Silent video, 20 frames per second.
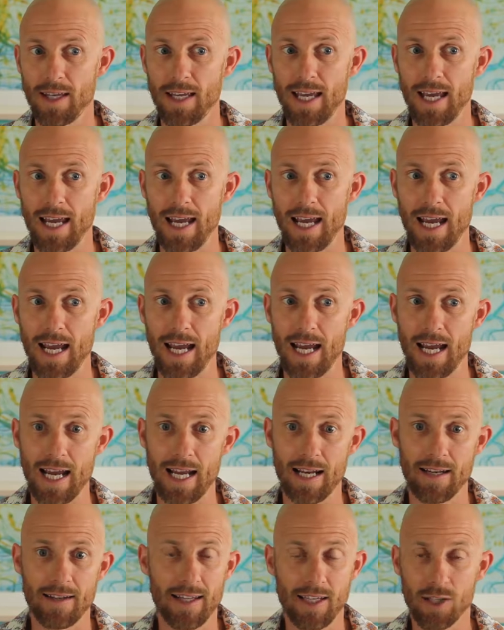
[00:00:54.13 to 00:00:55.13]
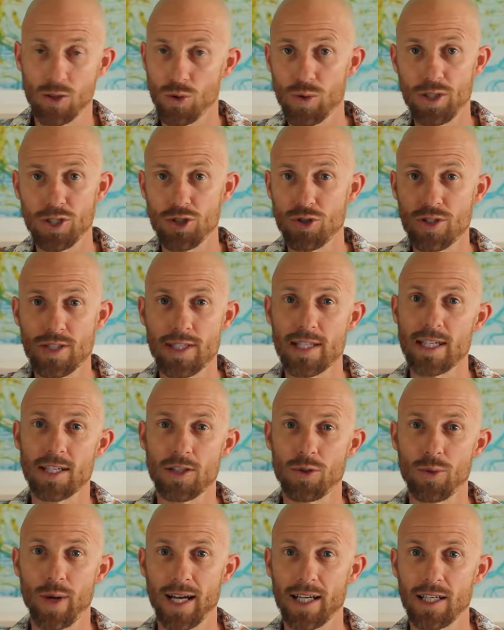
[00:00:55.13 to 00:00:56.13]
and they can always use the
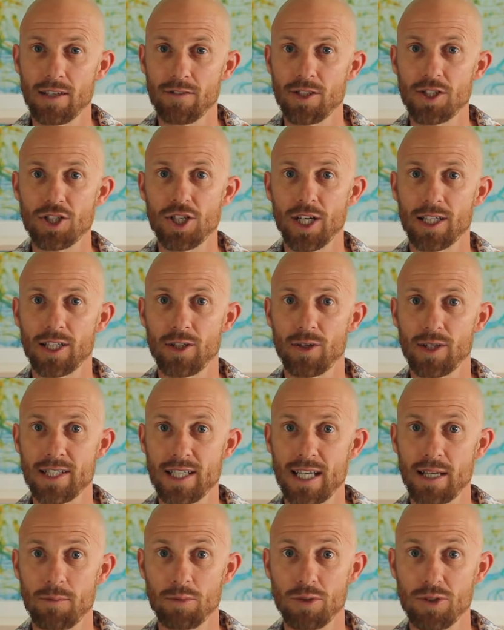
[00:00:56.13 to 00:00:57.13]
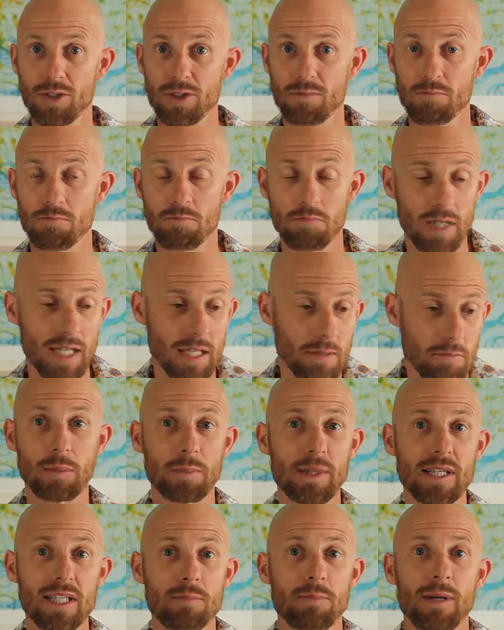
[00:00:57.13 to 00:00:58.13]
interactive to check their examples, but a
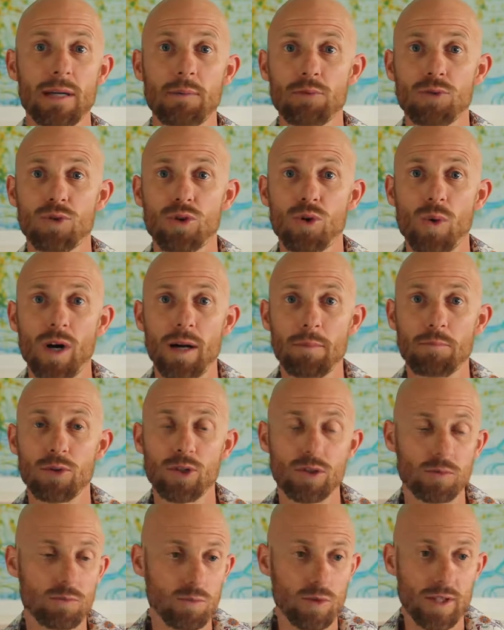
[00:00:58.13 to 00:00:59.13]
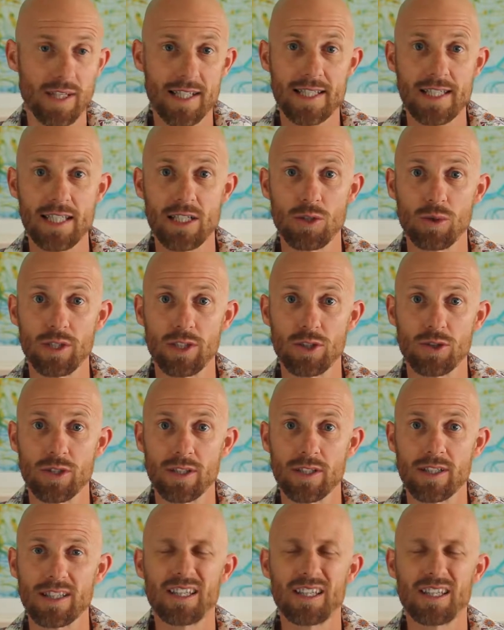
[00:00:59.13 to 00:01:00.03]
piece of paper or a whiteboard, well, that's equally good.